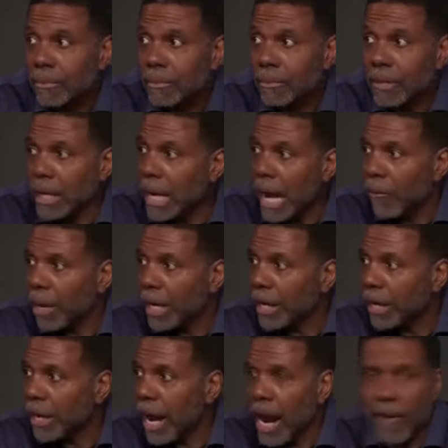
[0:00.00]
They're not ready
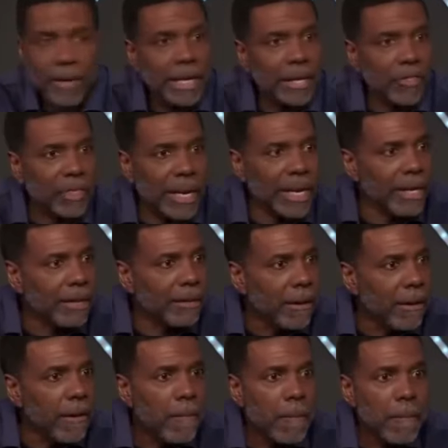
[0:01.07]
to inherit anything.
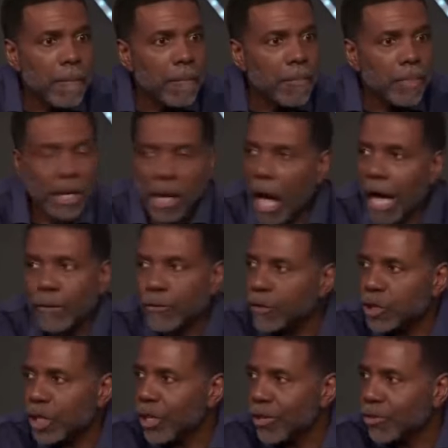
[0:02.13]
The law is for
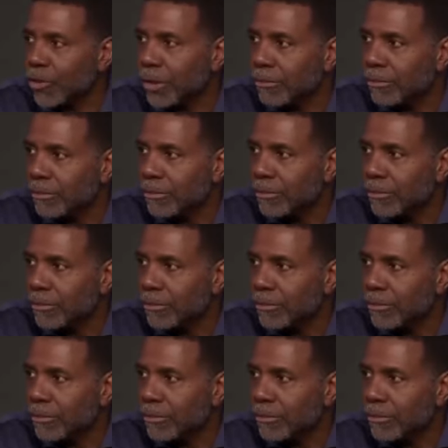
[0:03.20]
children.